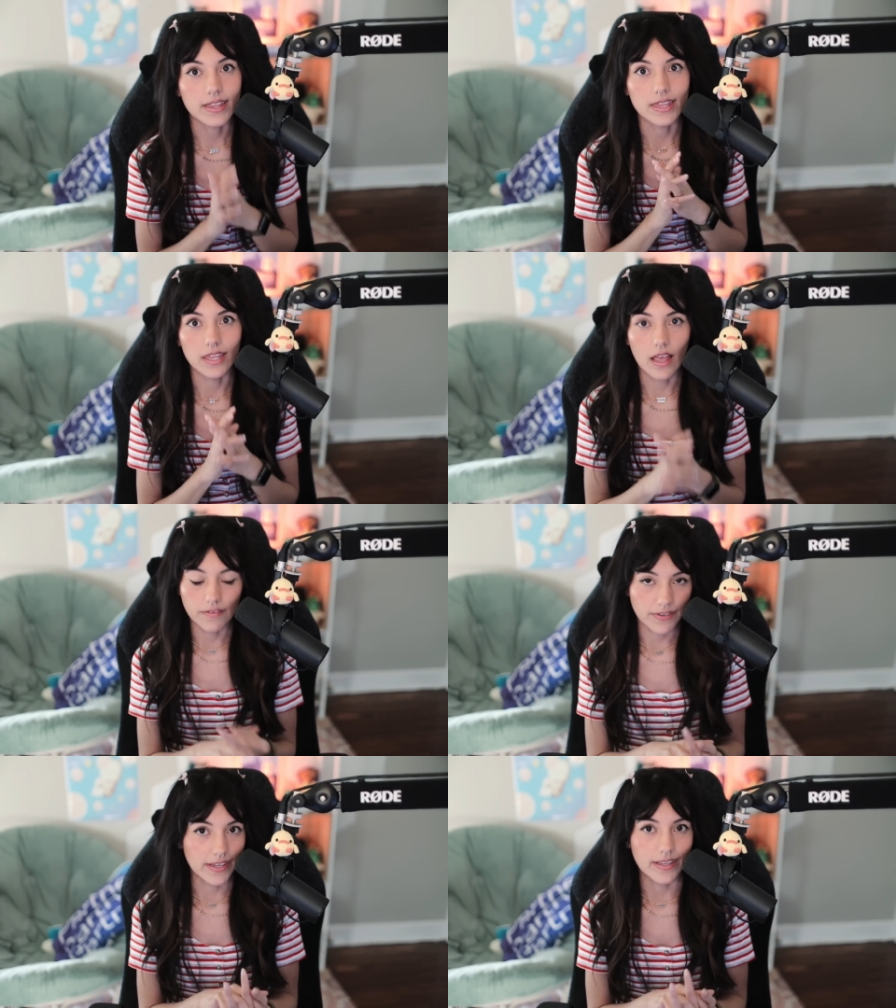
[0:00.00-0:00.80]

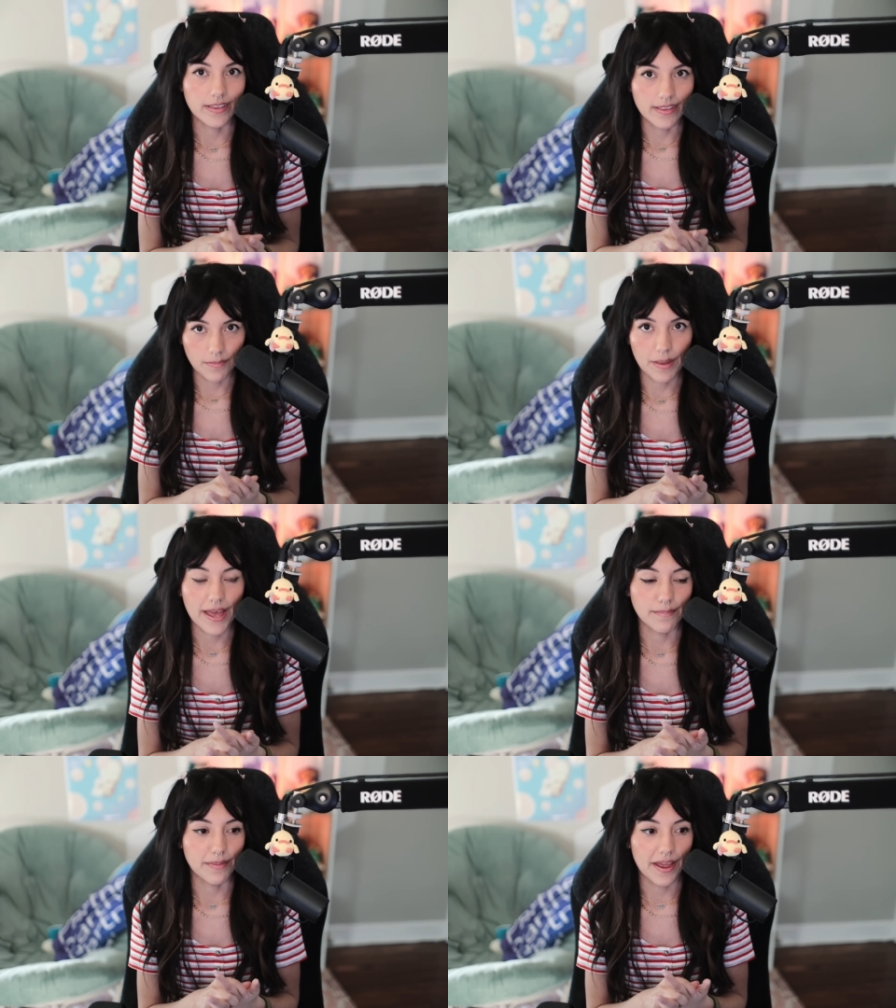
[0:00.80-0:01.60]
loving The
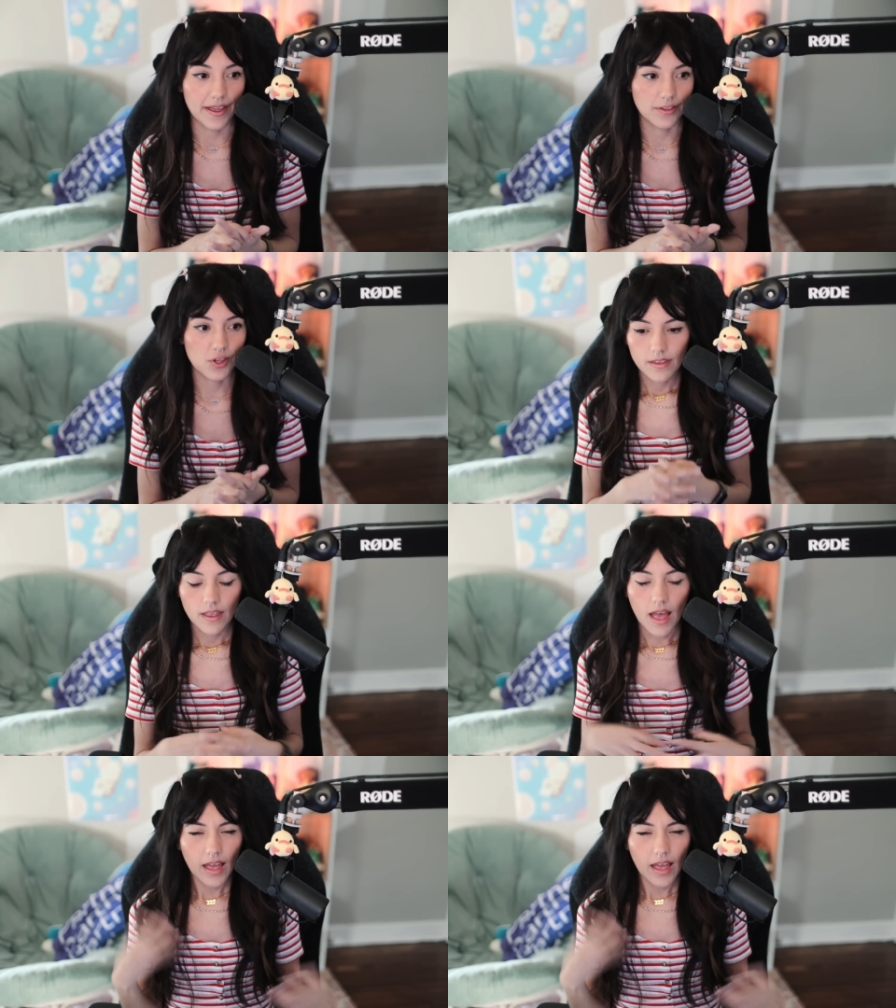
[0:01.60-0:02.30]
Bad Batch.